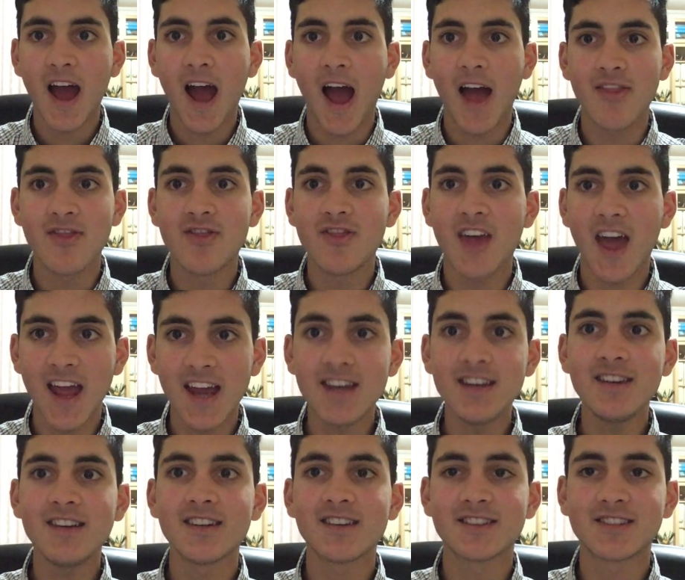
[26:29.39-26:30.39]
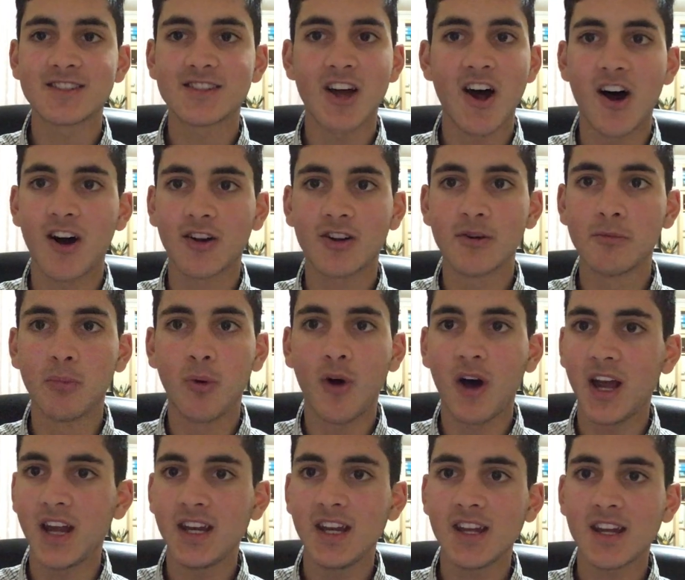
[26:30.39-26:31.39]
And then start
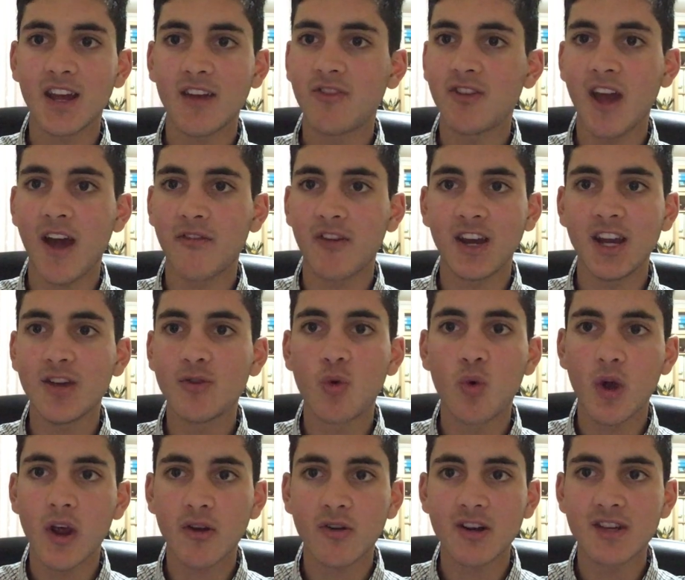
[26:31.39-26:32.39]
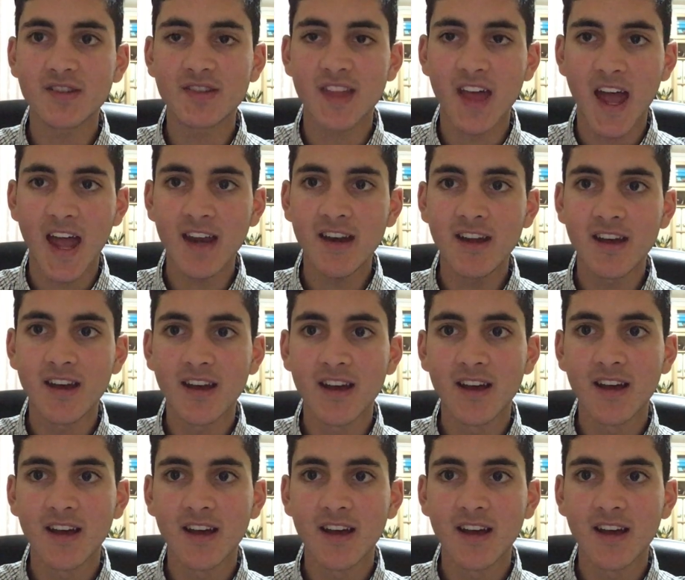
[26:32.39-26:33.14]
complaining if you have any queries then.